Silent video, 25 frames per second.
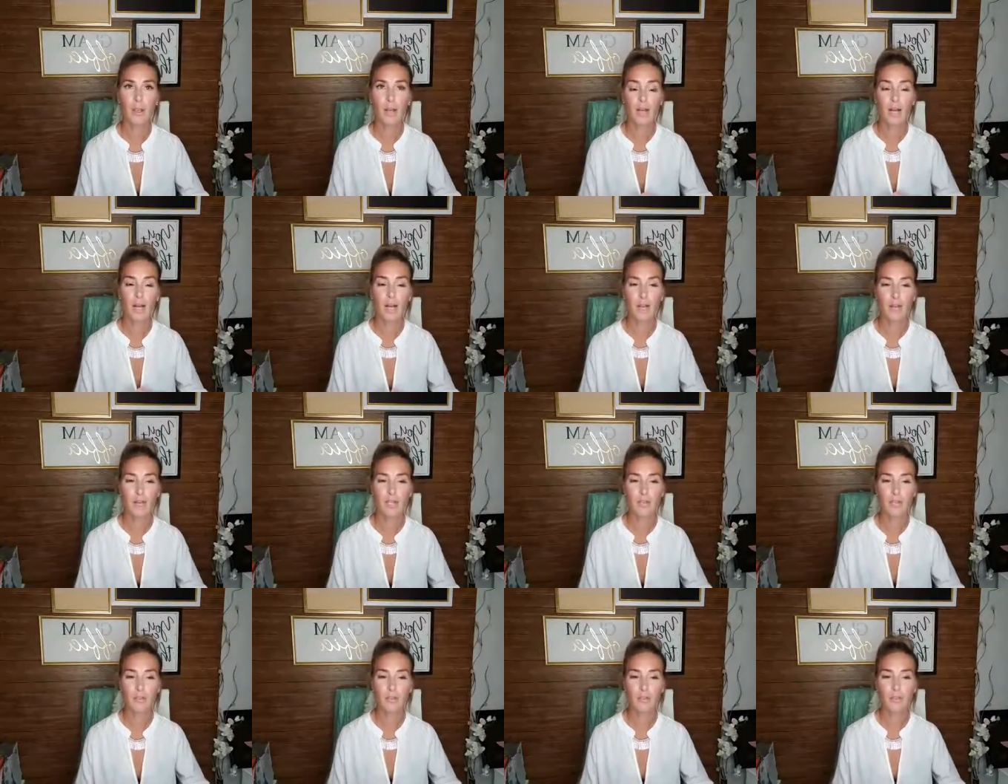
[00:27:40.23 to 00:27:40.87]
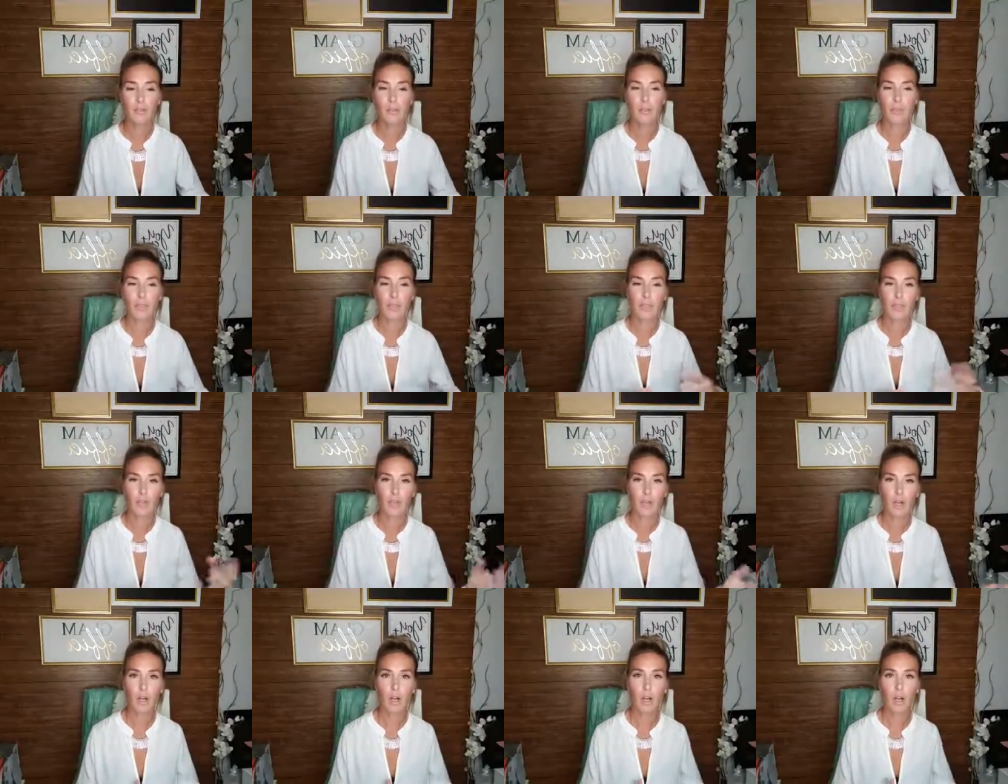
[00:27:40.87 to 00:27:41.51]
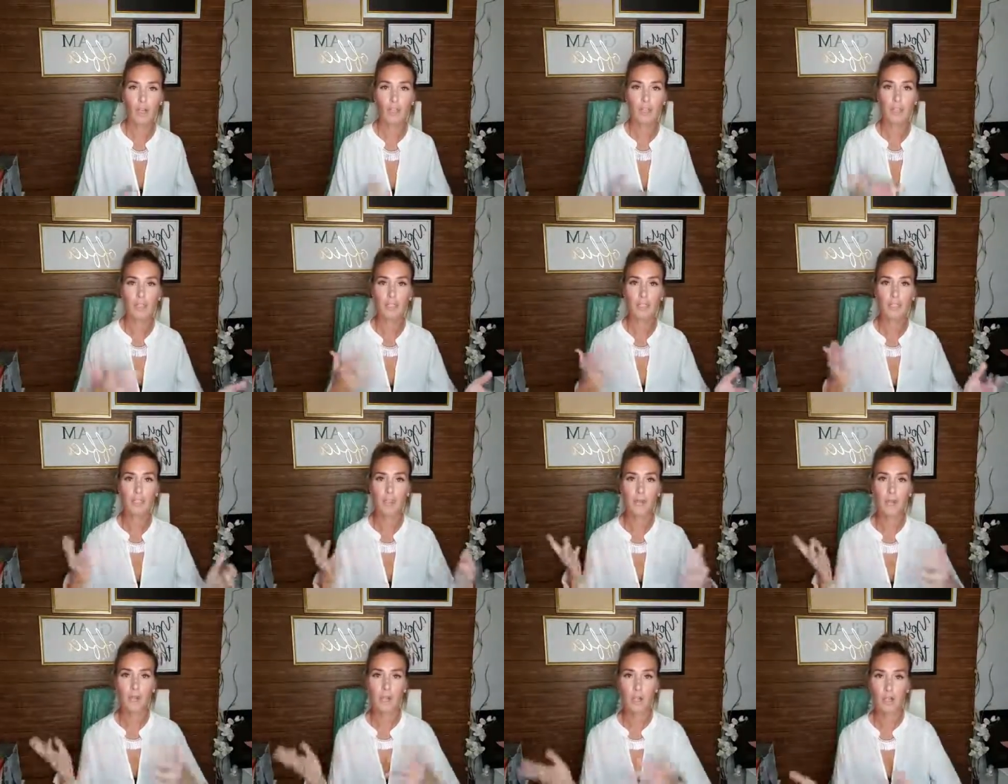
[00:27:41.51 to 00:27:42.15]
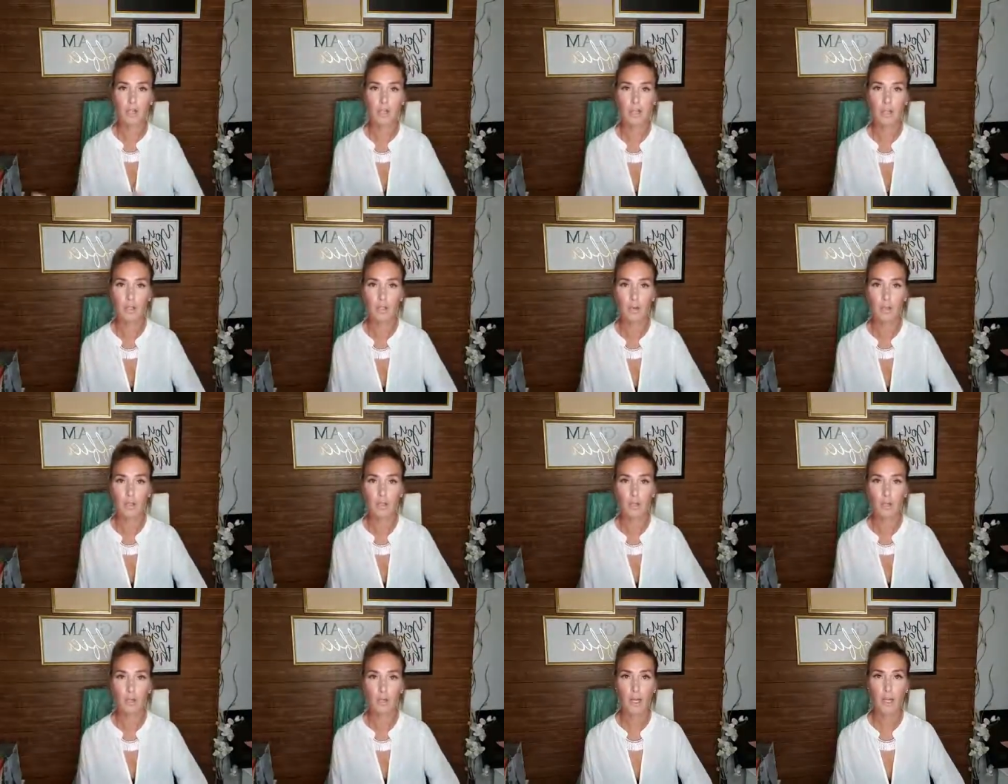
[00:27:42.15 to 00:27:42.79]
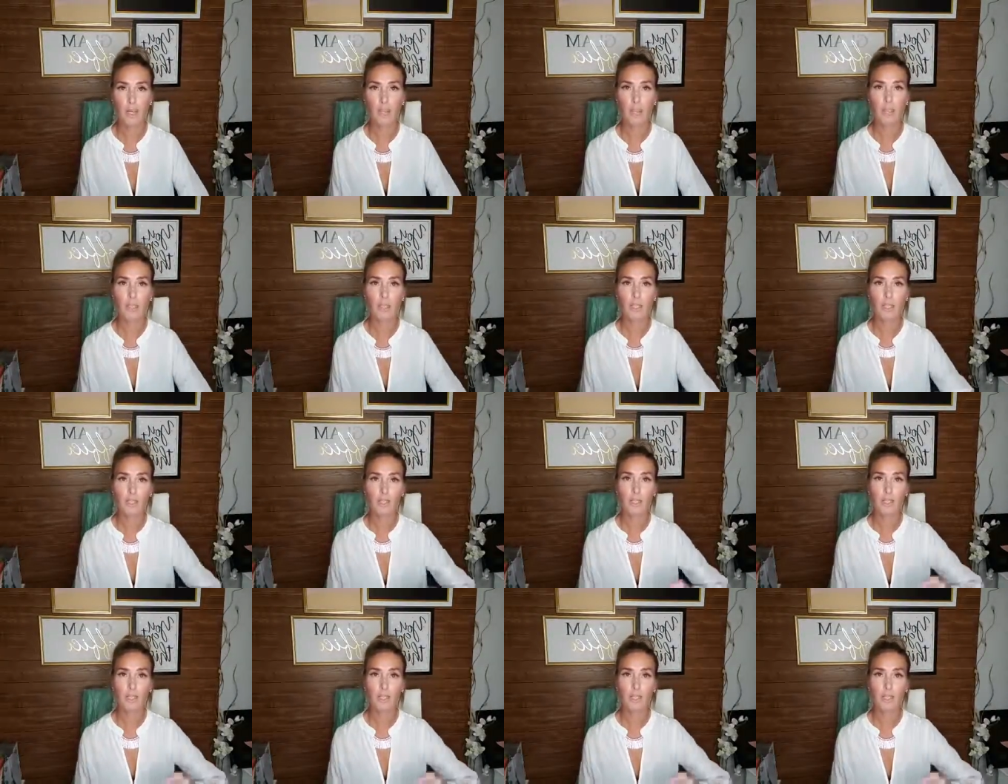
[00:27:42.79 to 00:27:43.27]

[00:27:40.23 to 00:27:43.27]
eyes from their audience in front of you as well.